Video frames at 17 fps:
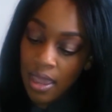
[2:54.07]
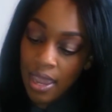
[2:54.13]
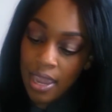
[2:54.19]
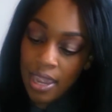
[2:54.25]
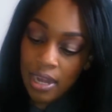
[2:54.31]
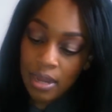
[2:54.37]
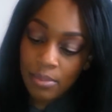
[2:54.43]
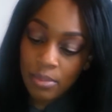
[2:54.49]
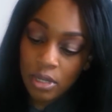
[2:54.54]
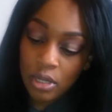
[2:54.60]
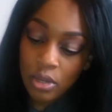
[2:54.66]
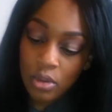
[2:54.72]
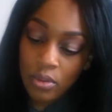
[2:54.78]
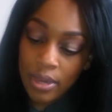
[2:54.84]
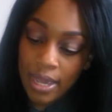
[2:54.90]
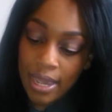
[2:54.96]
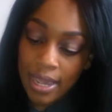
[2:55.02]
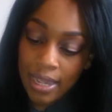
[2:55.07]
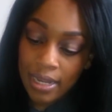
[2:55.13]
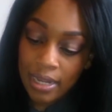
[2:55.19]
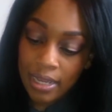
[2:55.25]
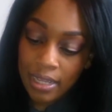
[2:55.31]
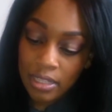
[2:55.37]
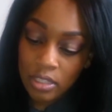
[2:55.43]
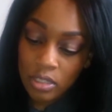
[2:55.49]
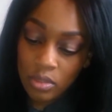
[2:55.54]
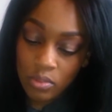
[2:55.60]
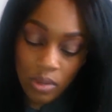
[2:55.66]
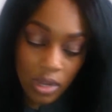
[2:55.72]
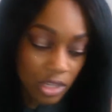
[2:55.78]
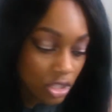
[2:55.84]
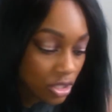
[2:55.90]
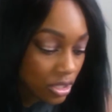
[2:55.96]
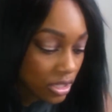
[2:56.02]
And I'm gonna go ahead and
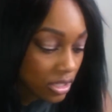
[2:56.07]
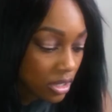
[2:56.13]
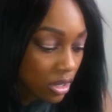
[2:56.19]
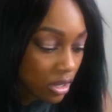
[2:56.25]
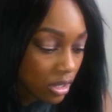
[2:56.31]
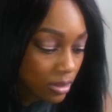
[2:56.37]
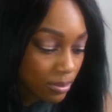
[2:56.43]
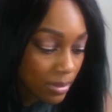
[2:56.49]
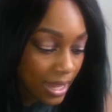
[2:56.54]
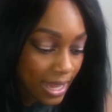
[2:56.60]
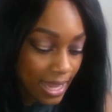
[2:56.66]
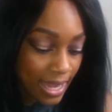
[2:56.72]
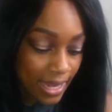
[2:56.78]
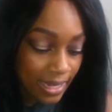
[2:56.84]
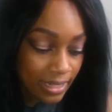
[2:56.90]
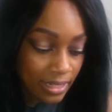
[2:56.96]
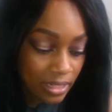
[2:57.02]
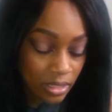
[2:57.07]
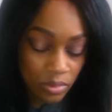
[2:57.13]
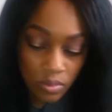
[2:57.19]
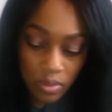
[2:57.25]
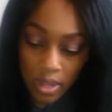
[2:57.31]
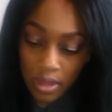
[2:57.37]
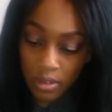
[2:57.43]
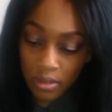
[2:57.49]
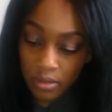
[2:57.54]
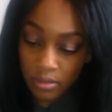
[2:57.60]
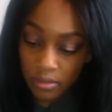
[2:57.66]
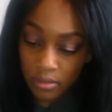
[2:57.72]
swatch this on my hand as well.